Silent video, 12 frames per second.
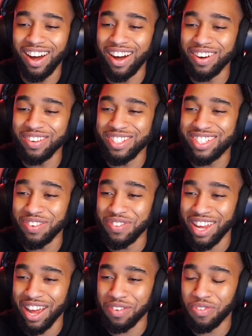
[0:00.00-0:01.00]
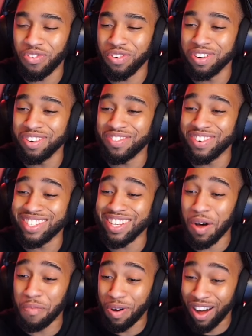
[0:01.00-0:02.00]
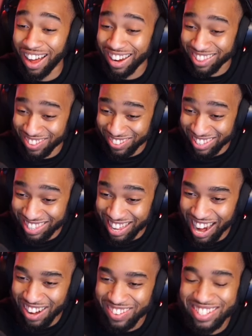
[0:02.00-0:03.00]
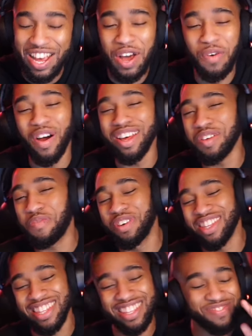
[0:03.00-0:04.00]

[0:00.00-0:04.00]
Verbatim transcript: Oh shit, we got Frieren versus Apothecary Diaries? Why do you put...